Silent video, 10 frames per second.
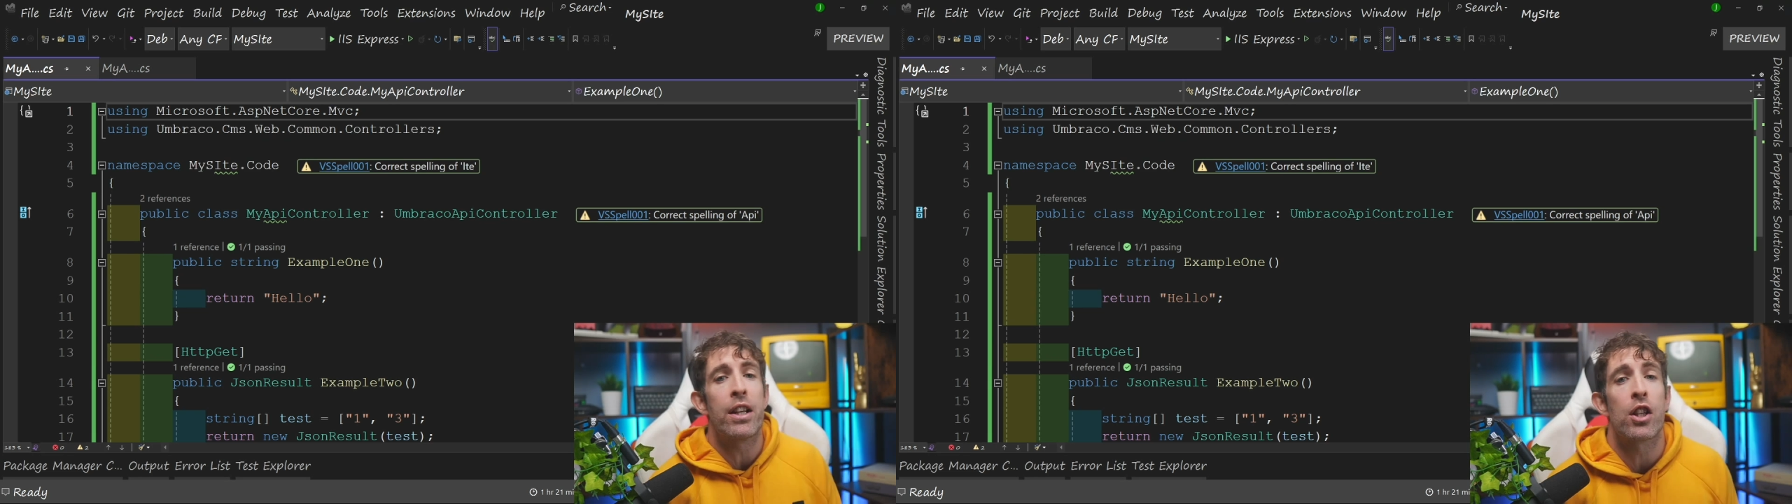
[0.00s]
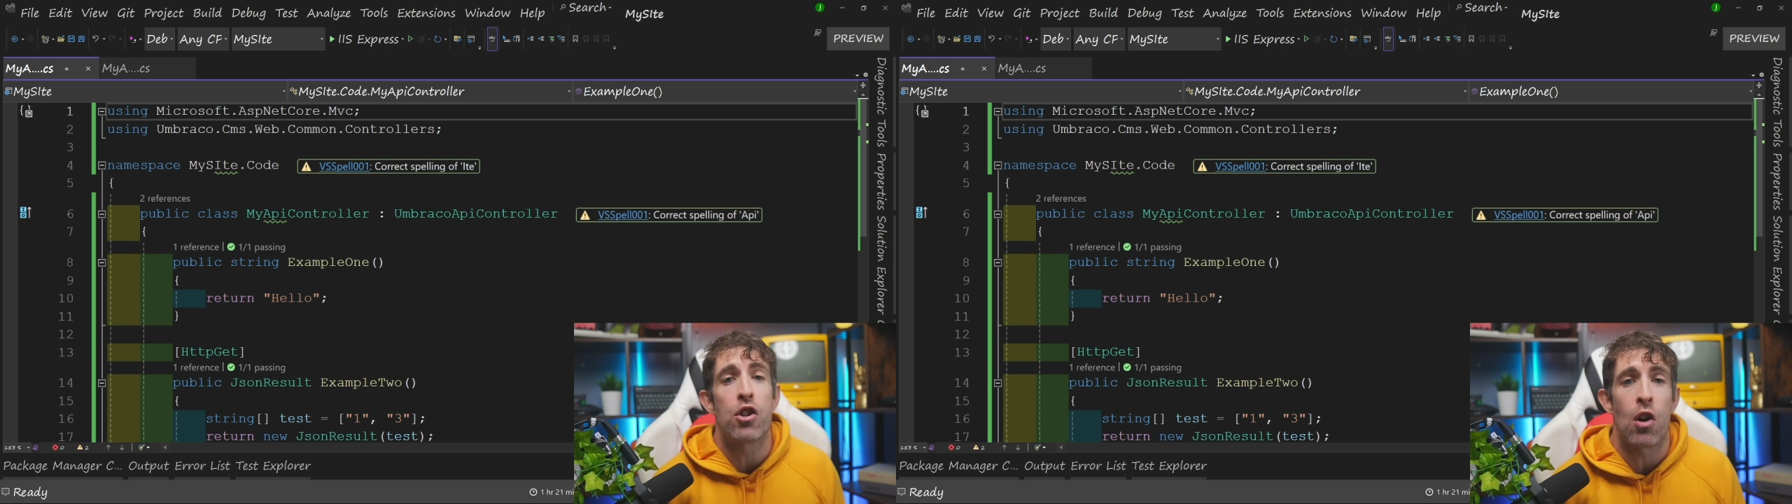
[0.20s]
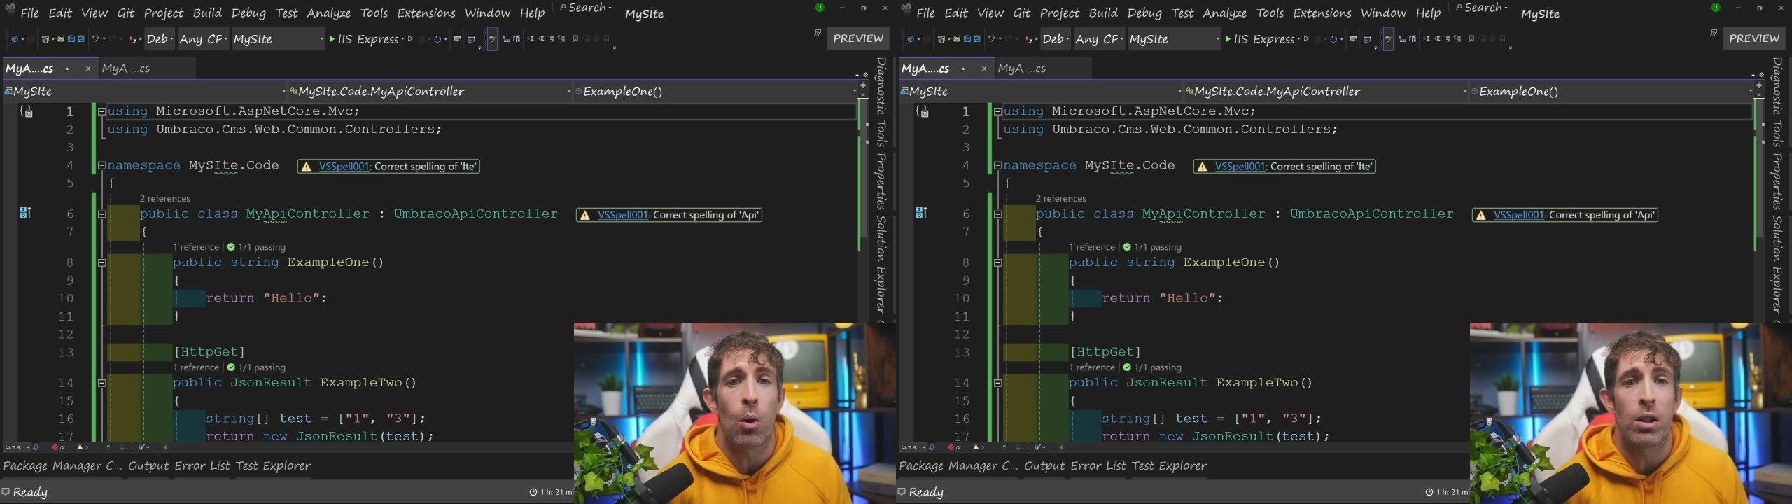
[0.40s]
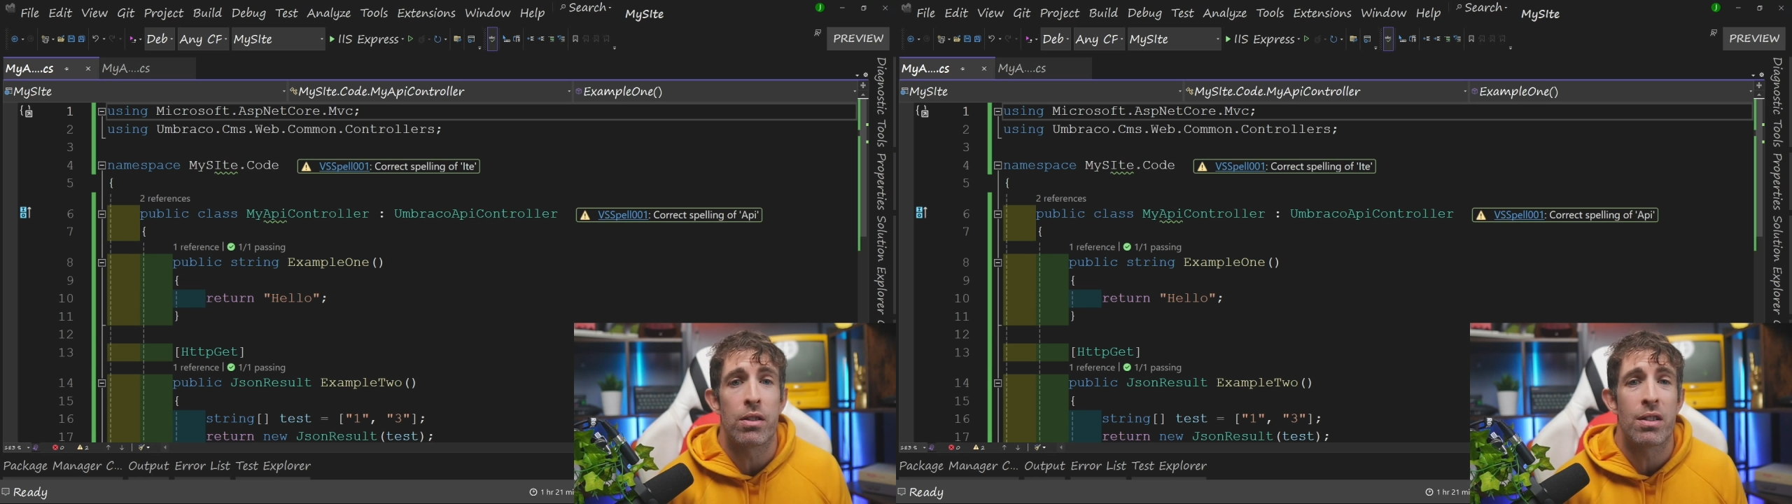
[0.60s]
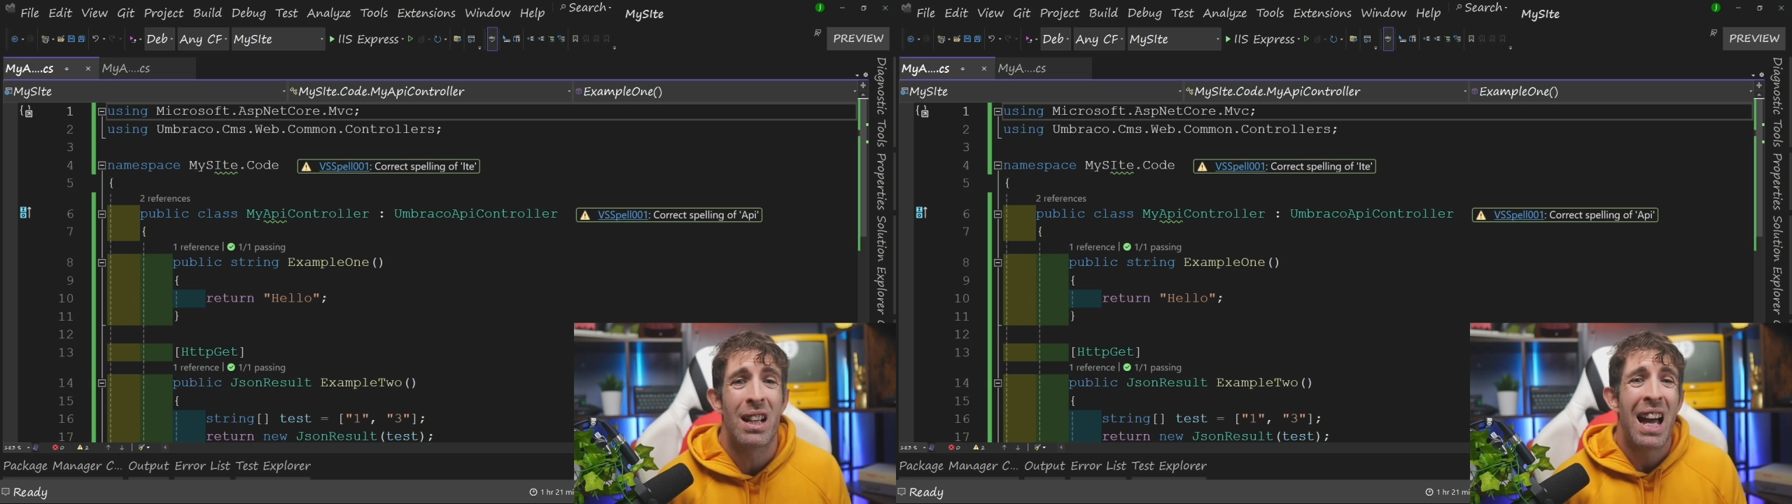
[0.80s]

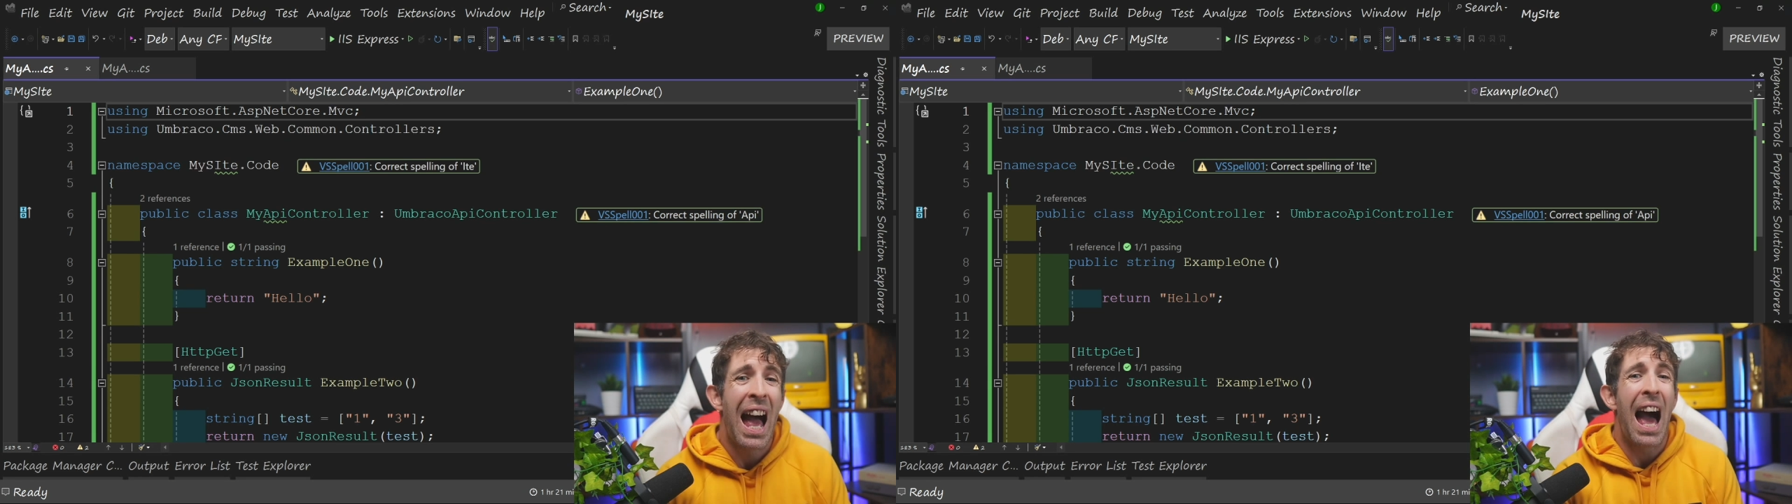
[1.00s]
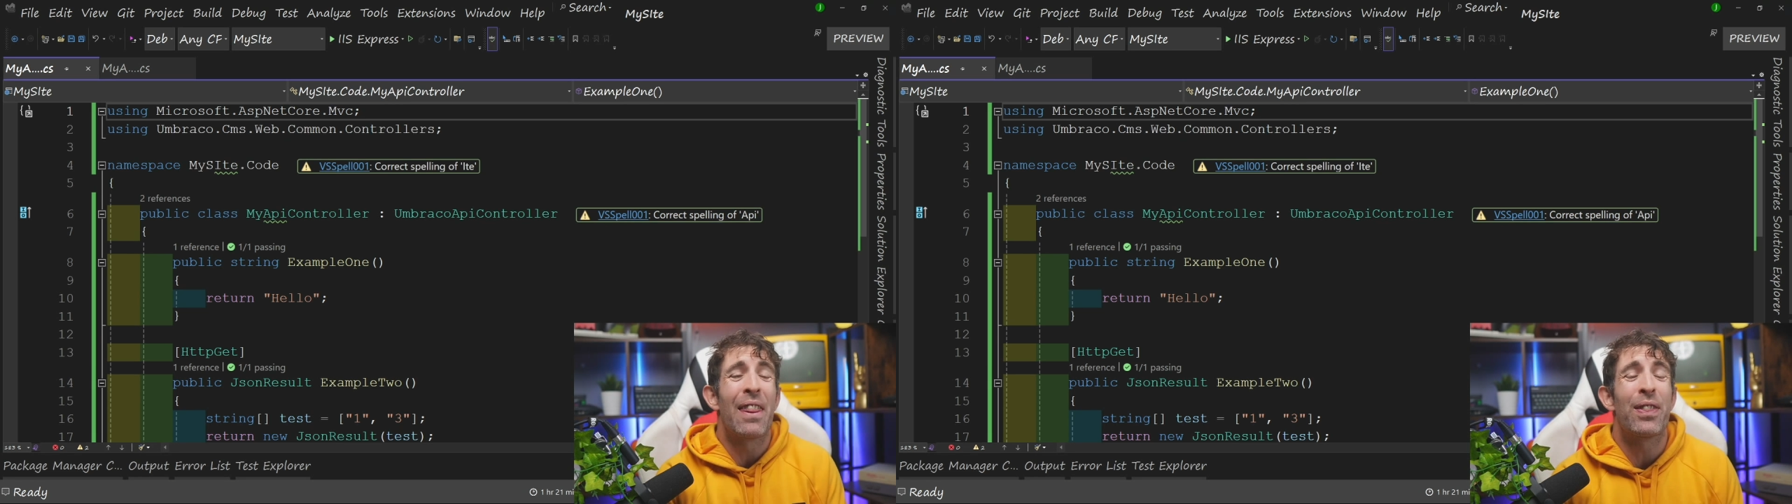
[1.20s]
controllers, and